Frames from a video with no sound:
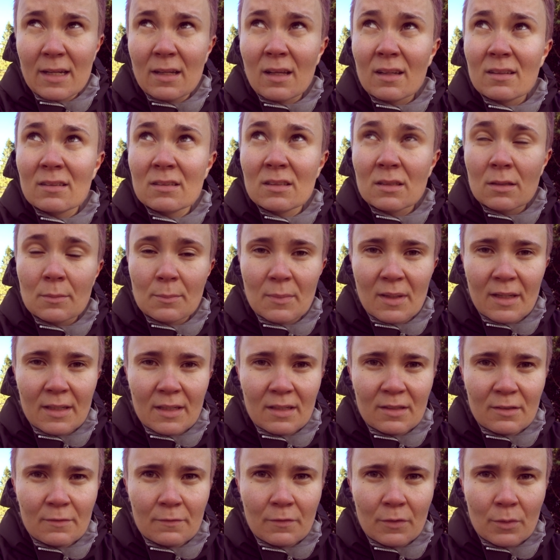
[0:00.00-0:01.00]
until
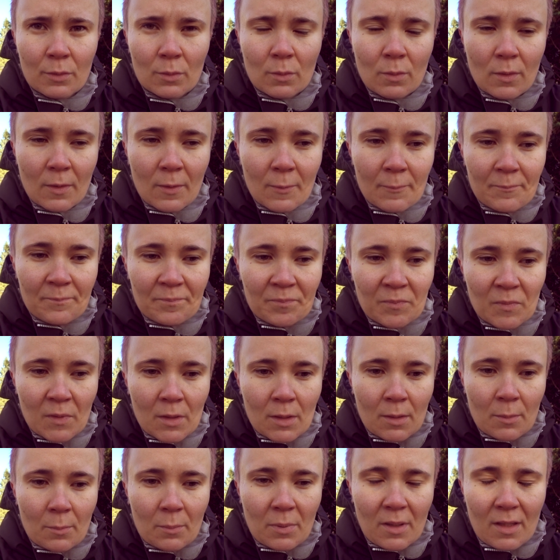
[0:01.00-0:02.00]
my interview,
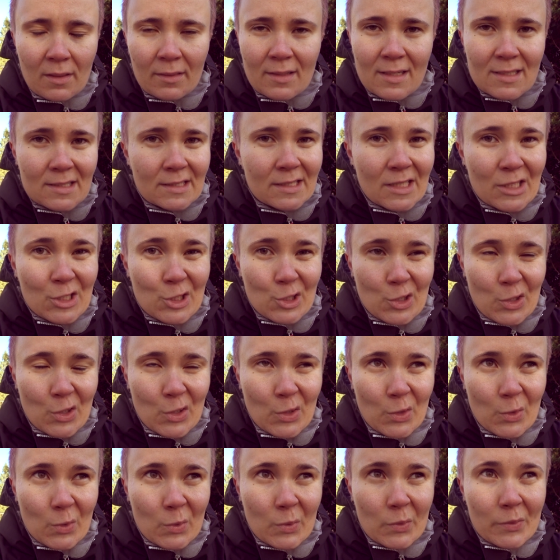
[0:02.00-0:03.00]
but they said
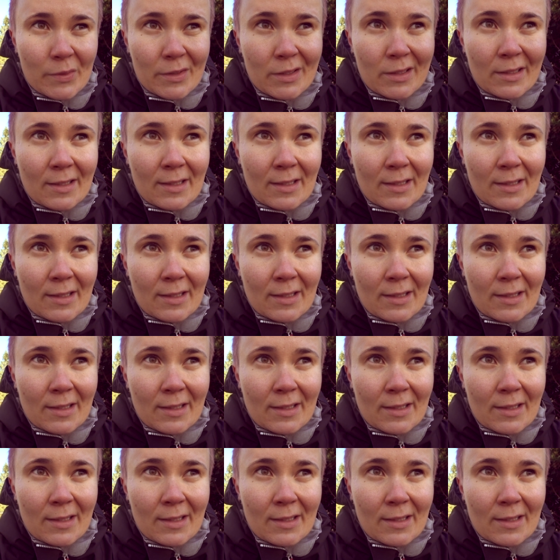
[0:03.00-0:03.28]
no.